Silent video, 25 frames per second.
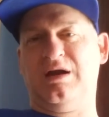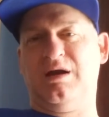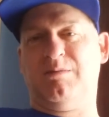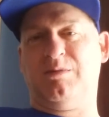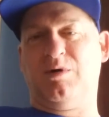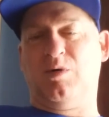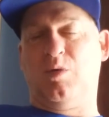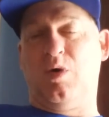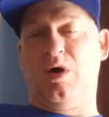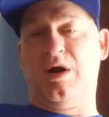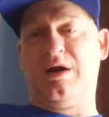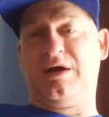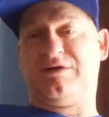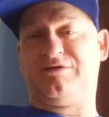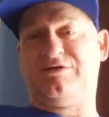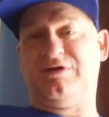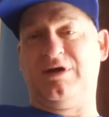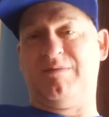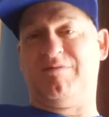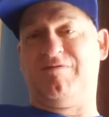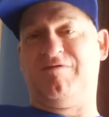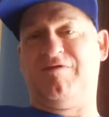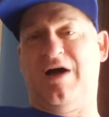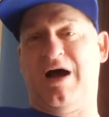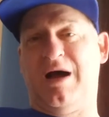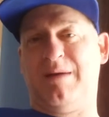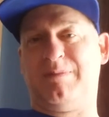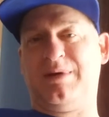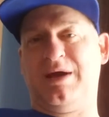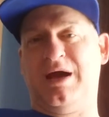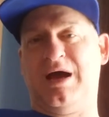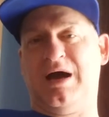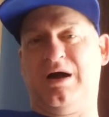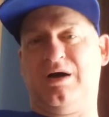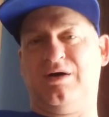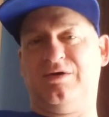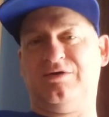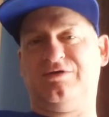number one, accept
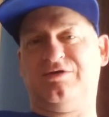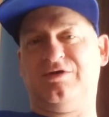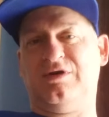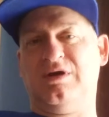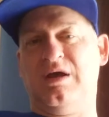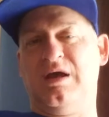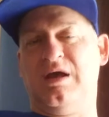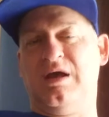fapiaos.